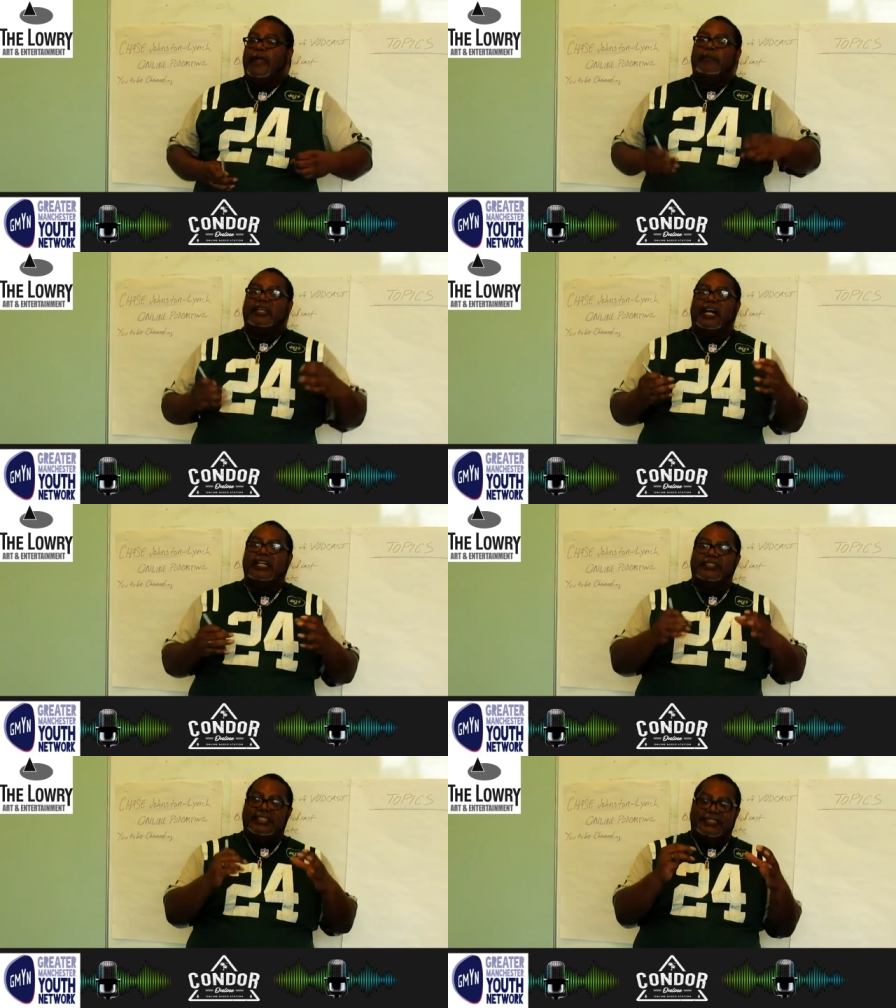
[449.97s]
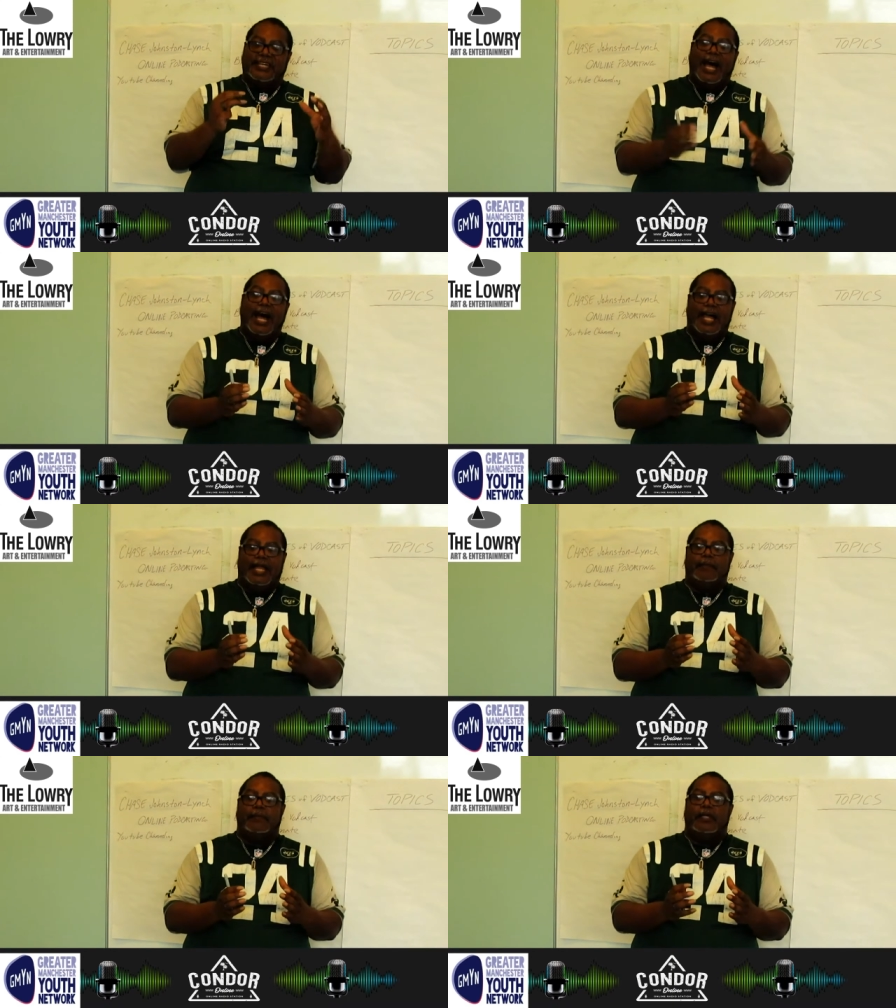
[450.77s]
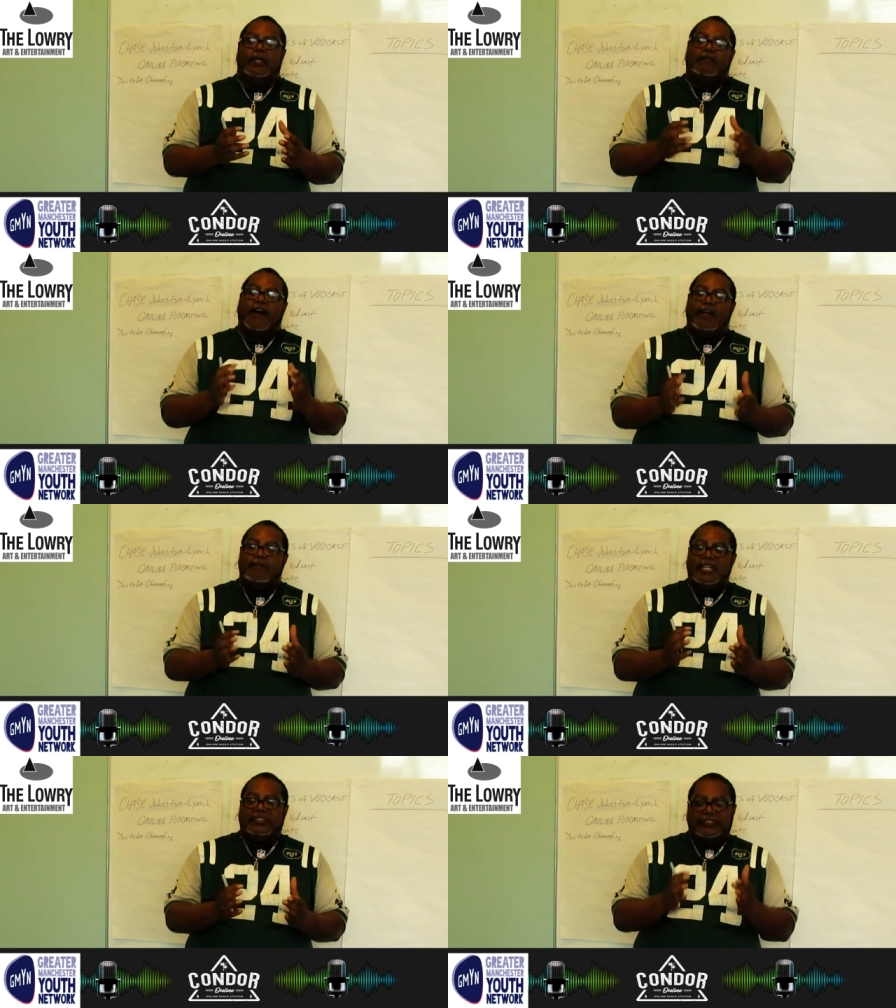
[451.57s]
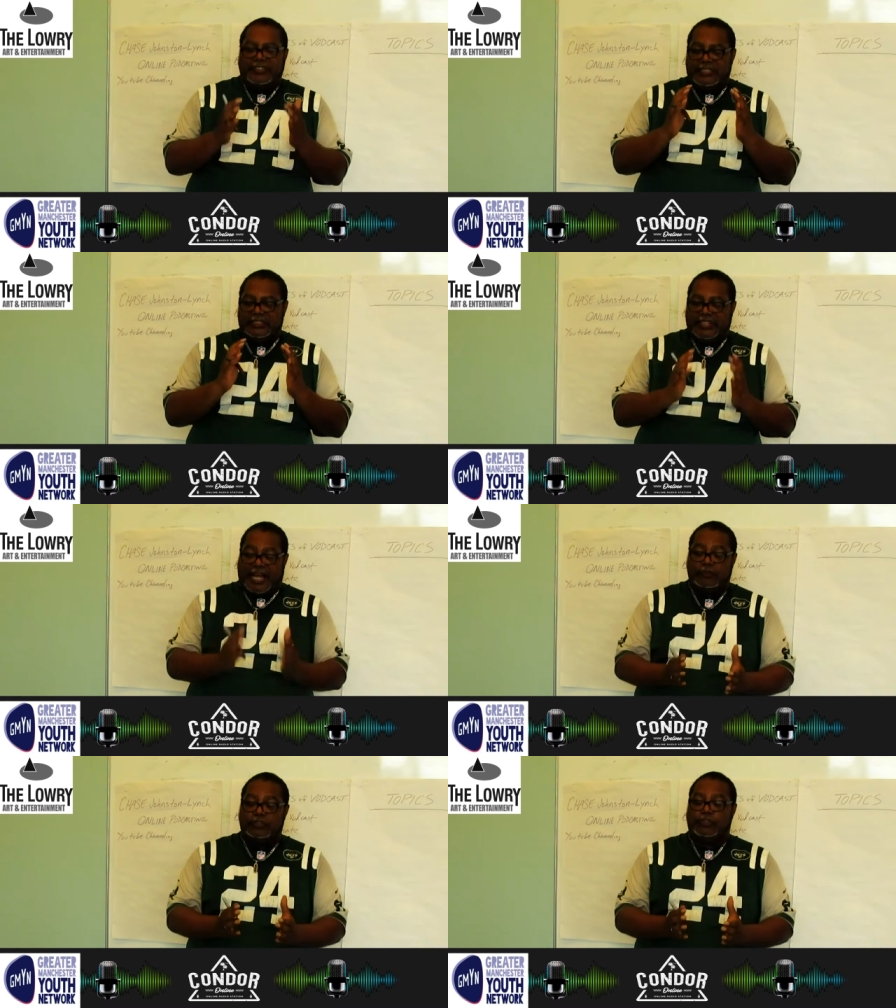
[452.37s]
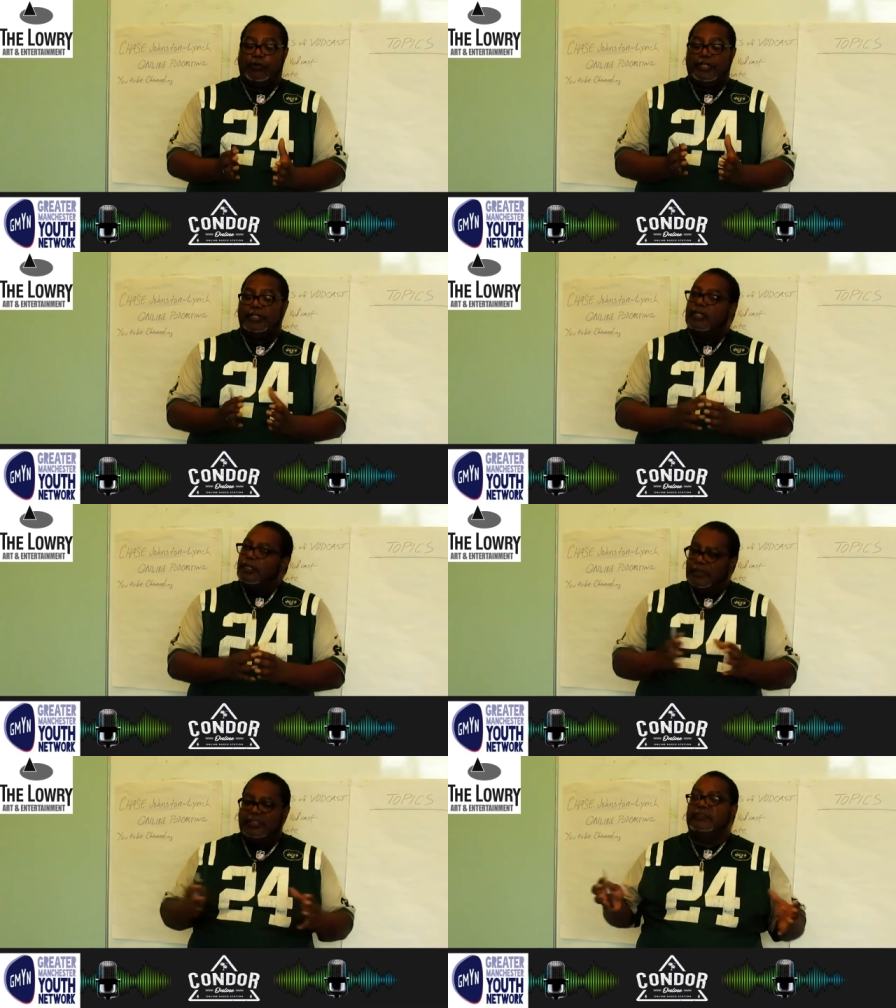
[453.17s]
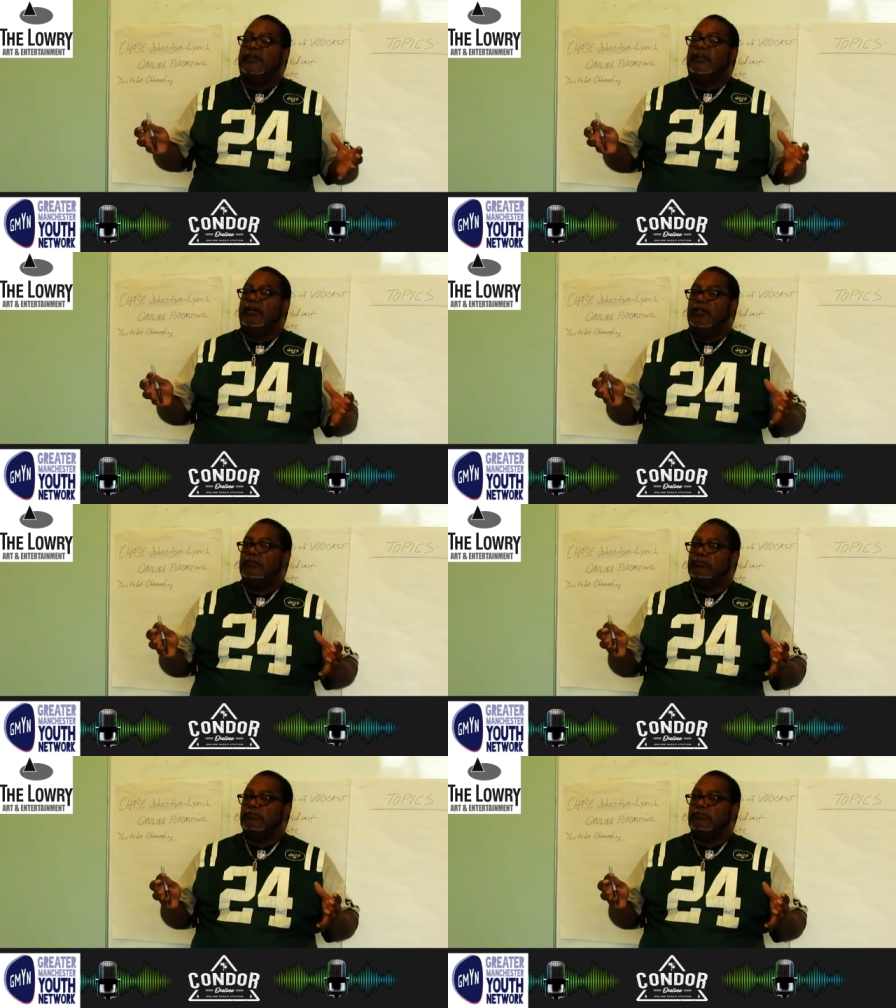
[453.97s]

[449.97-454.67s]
Because in time, five minutes seems, sounds short, but it's very long